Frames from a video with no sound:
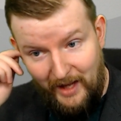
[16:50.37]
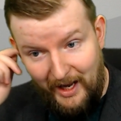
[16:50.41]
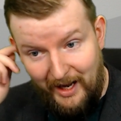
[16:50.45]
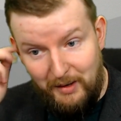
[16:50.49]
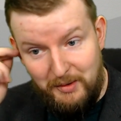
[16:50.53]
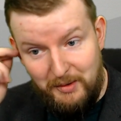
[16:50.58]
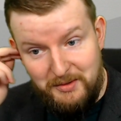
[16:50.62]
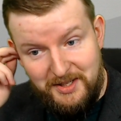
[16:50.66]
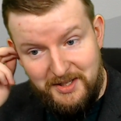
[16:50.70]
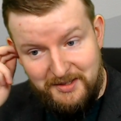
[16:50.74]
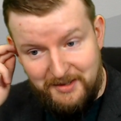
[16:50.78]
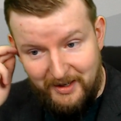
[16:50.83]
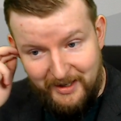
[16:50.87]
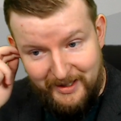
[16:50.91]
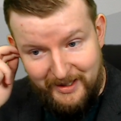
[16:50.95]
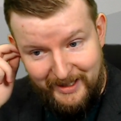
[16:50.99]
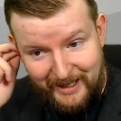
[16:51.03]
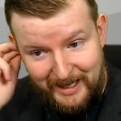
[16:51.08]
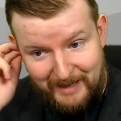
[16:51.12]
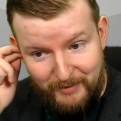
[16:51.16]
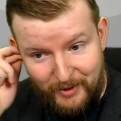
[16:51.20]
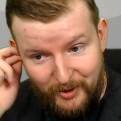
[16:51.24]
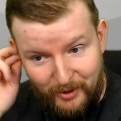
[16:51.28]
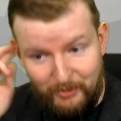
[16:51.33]
How is this not a
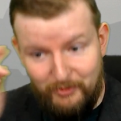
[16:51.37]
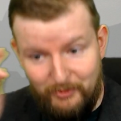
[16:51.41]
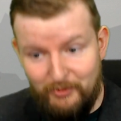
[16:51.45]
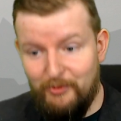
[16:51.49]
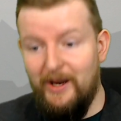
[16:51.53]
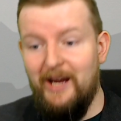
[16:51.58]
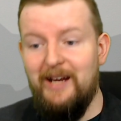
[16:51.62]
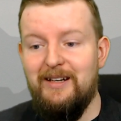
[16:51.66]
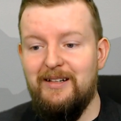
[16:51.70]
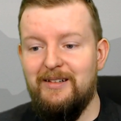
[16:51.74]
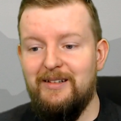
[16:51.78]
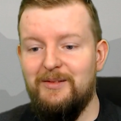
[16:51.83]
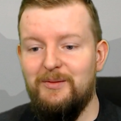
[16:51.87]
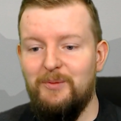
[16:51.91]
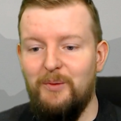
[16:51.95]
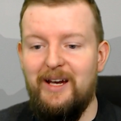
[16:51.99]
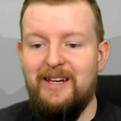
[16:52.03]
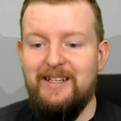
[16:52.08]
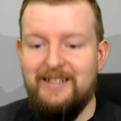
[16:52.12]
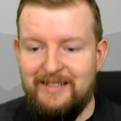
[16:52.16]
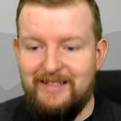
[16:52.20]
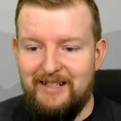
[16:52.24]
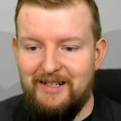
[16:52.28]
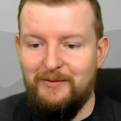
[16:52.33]
game mode, right?
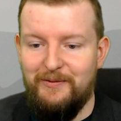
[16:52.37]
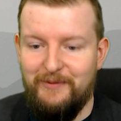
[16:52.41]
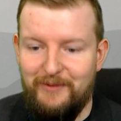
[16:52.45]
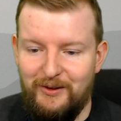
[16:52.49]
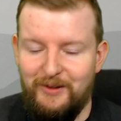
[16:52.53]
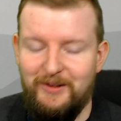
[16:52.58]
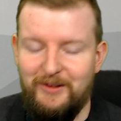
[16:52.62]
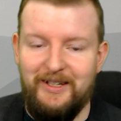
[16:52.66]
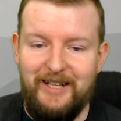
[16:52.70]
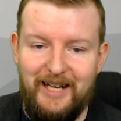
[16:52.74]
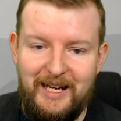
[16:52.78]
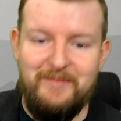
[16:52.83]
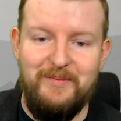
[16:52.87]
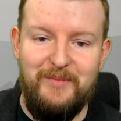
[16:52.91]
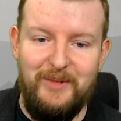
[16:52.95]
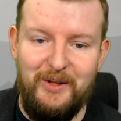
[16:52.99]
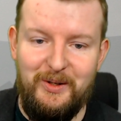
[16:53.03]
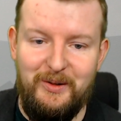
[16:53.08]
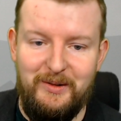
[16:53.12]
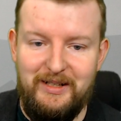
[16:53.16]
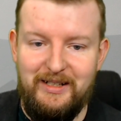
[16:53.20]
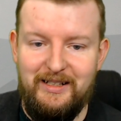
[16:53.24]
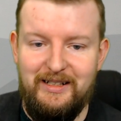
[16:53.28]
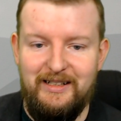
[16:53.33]
Why isn't it a full game
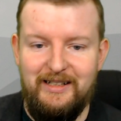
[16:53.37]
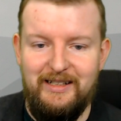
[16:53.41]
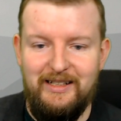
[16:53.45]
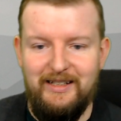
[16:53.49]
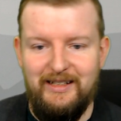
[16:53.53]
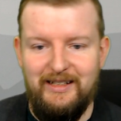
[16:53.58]
mode?